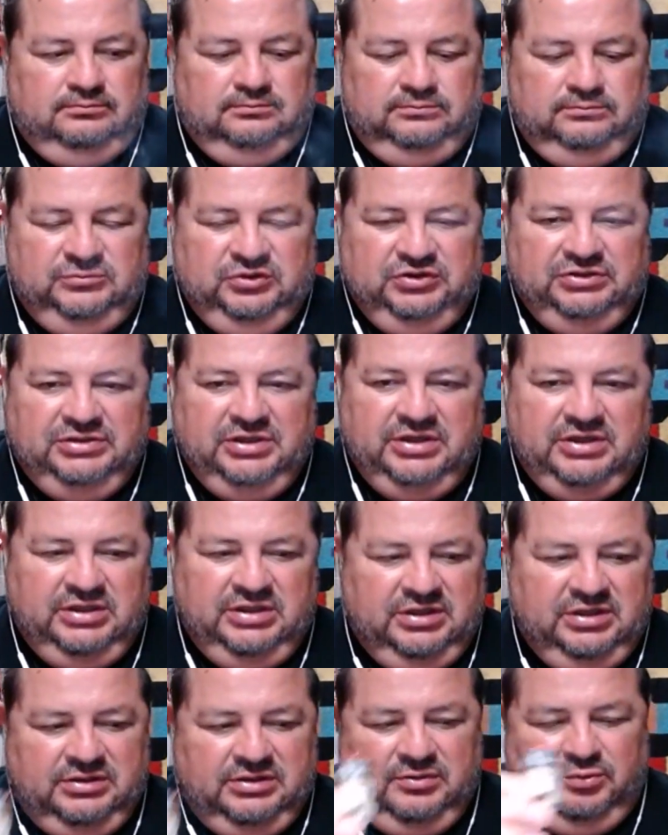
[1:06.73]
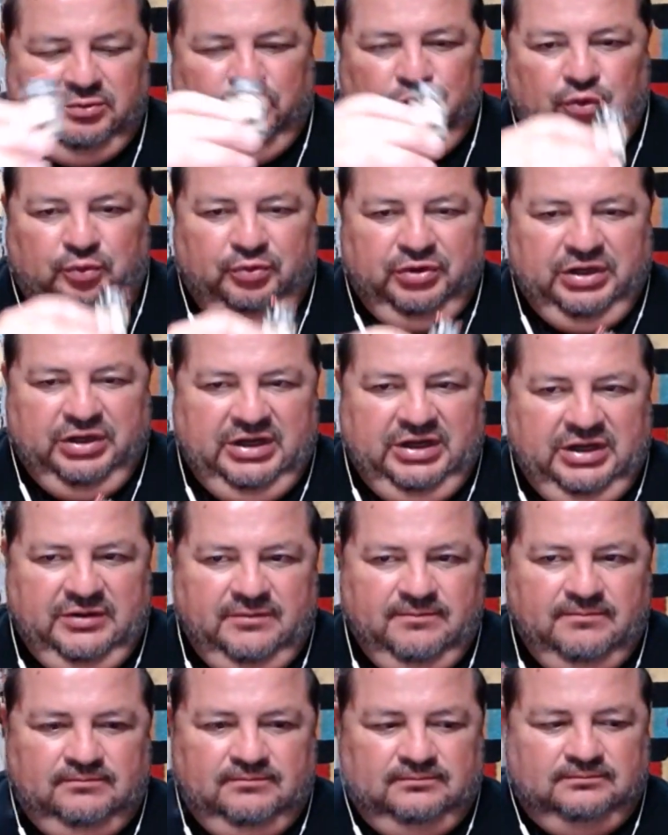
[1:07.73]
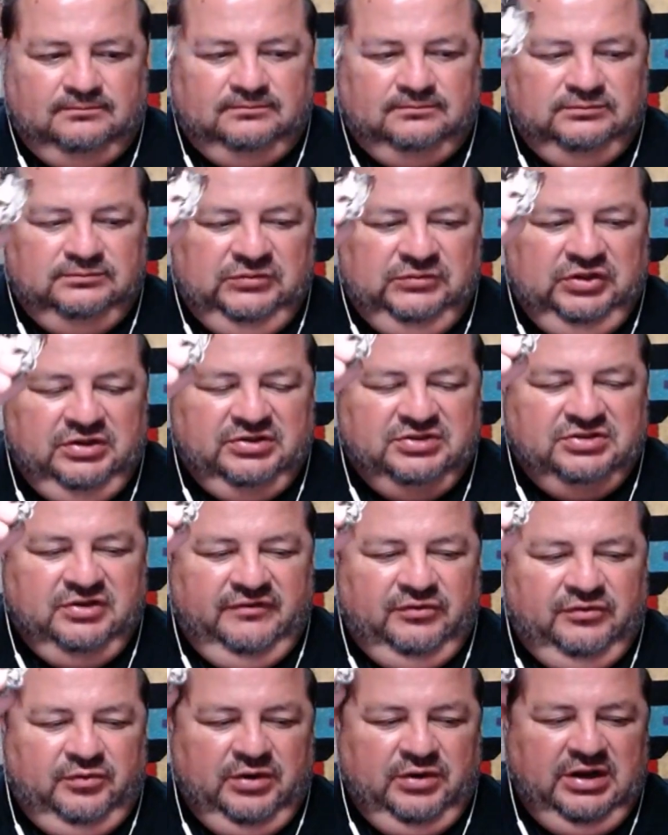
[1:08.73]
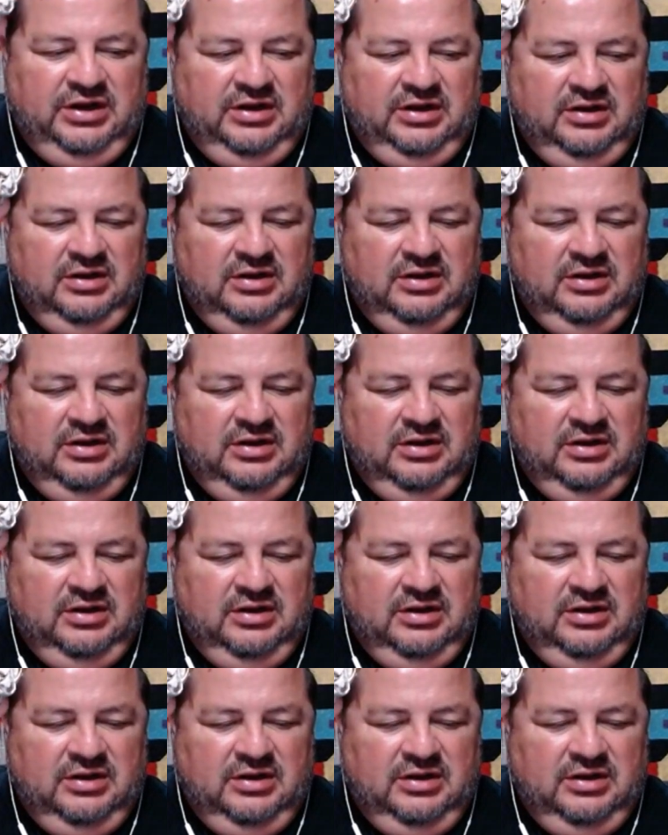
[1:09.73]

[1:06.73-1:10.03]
Just kind of get the room ready. Get ourselves ready.